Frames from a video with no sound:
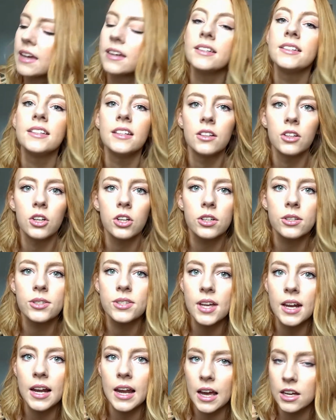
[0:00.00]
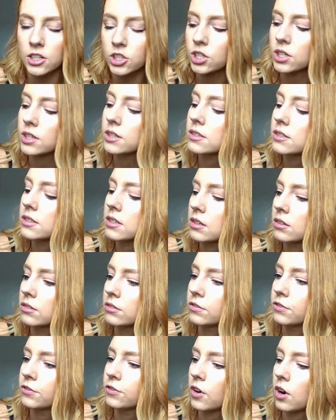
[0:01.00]
Deluxe Lashes
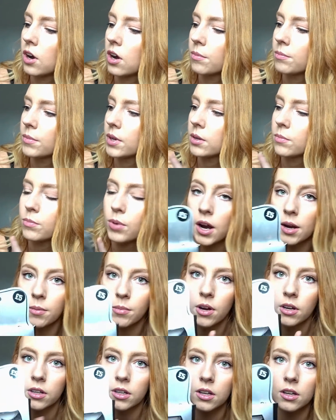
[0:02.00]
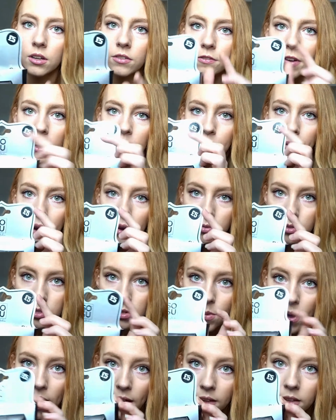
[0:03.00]
from Primark, £5 as
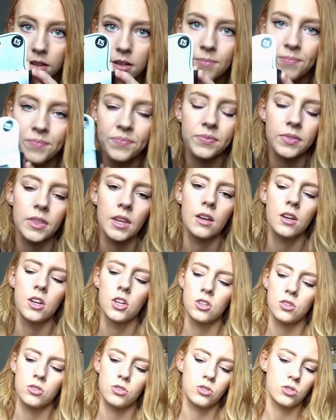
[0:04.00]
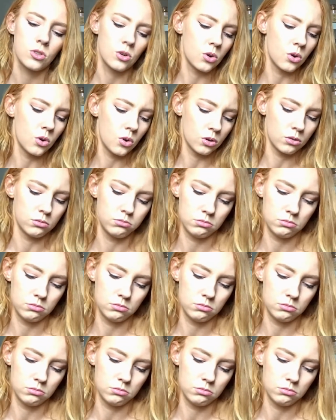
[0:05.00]
well. So